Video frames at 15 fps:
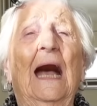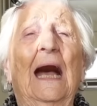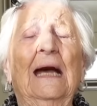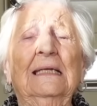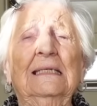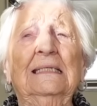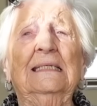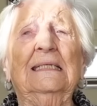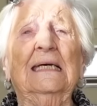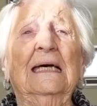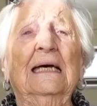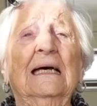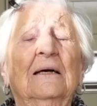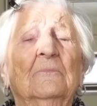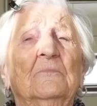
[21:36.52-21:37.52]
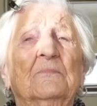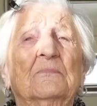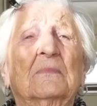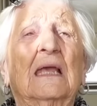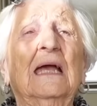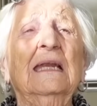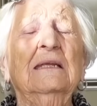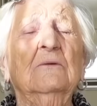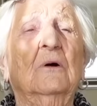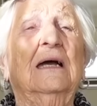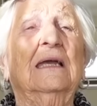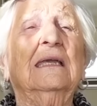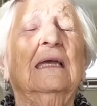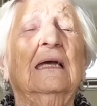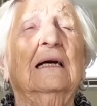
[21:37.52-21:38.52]
And
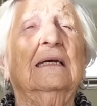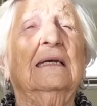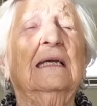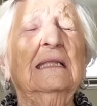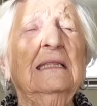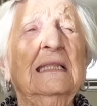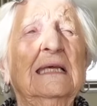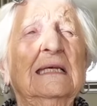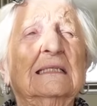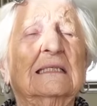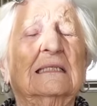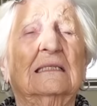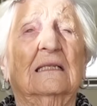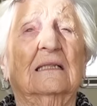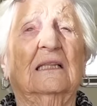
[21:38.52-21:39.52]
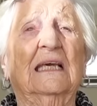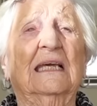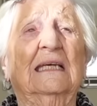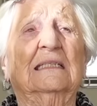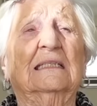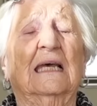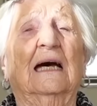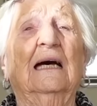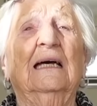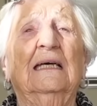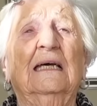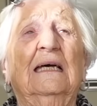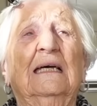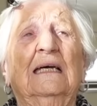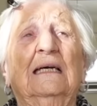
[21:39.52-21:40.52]
anyway, in this theatre,
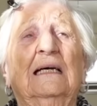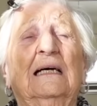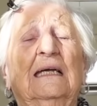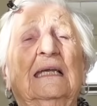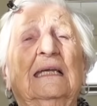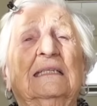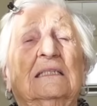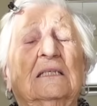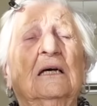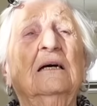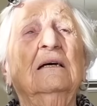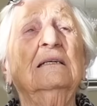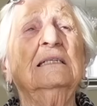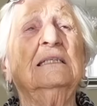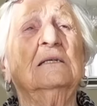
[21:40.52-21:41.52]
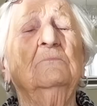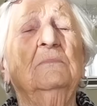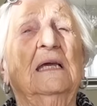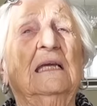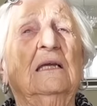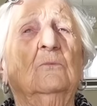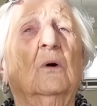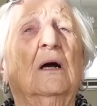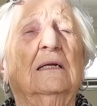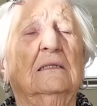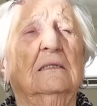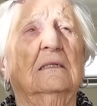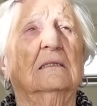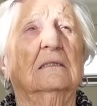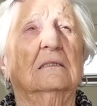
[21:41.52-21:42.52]
he turned to me
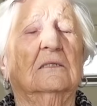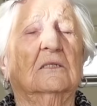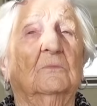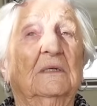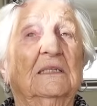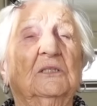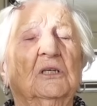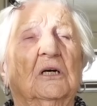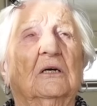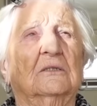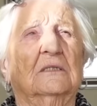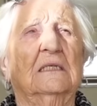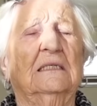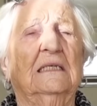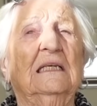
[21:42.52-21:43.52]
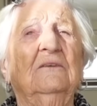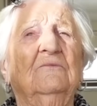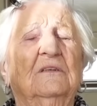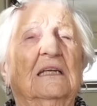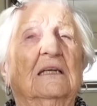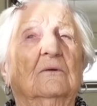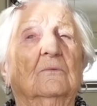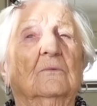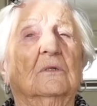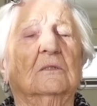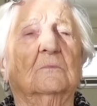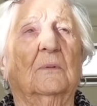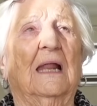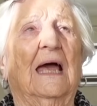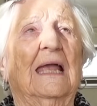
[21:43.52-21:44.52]
when Some Enchanted Evening was
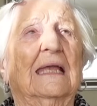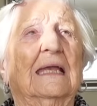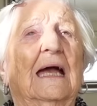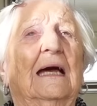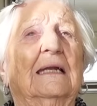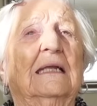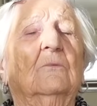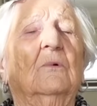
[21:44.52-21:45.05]
playing and he